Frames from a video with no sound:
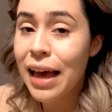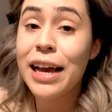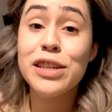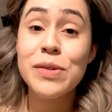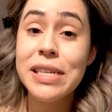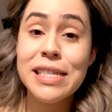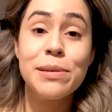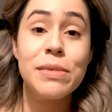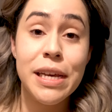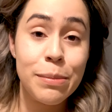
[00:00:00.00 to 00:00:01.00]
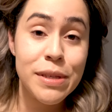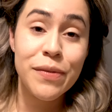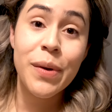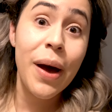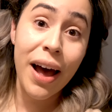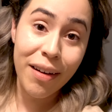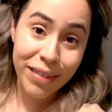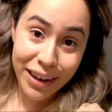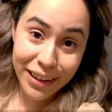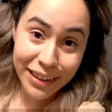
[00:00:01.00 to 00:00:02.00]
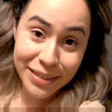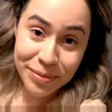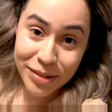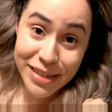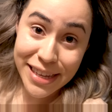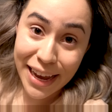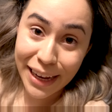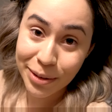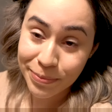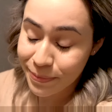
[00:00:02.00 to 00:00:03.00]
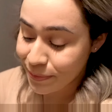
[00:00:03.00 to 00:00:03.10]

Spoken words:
I do need some tips if you have any, just saying.